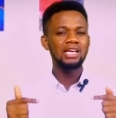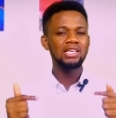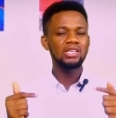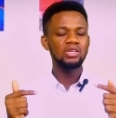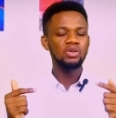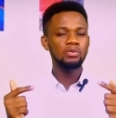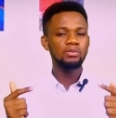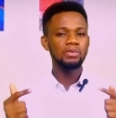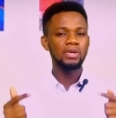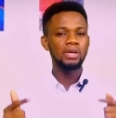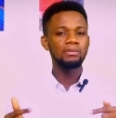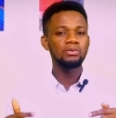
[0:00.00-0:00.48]
that
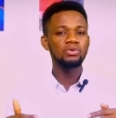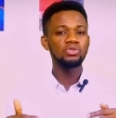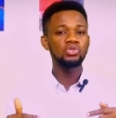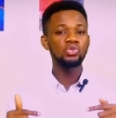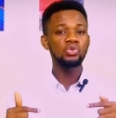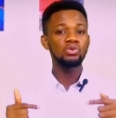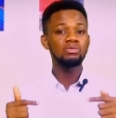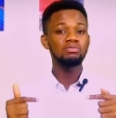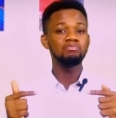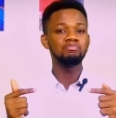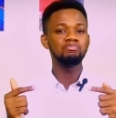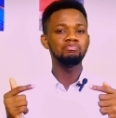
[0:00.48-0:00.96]
you'll be able
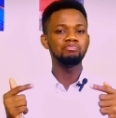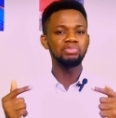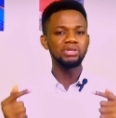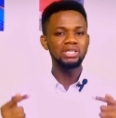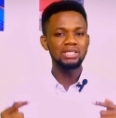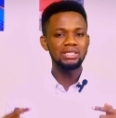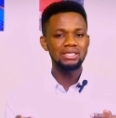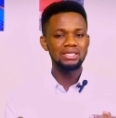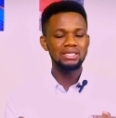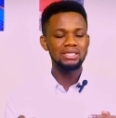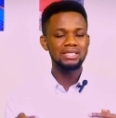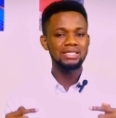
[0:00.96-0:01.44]
to
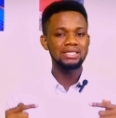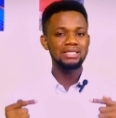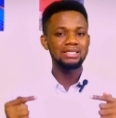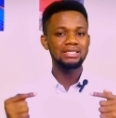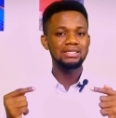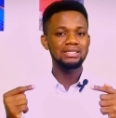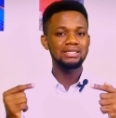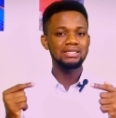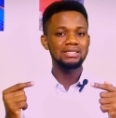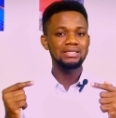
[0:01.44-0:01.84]
beat the